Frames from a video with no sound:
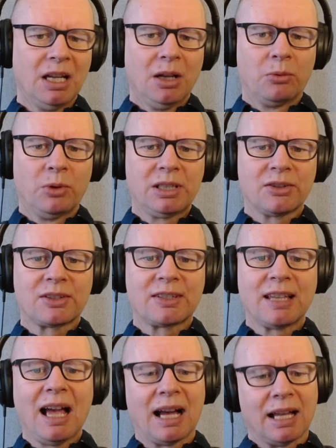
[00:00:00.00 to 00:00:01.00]
which is
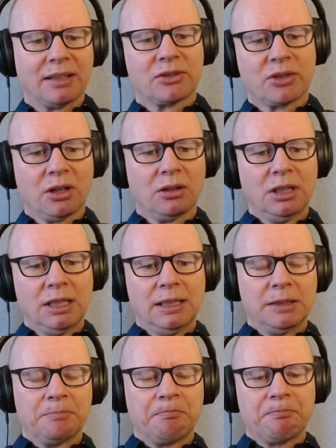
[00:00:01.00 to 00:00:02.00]
sad. So
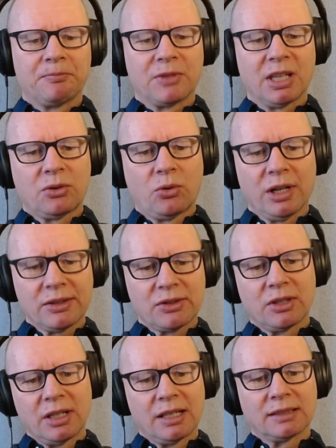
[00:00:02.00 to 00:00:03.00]
the
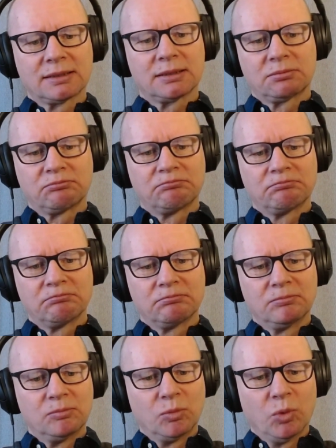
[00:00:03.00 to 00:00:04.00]
question is,
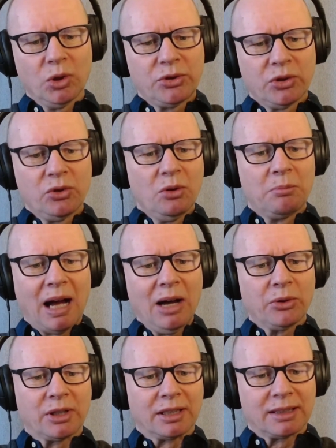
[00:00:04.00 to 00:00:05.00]
what to do
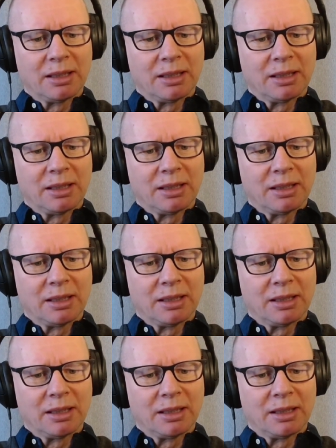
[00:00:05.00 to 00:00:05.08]
about it? I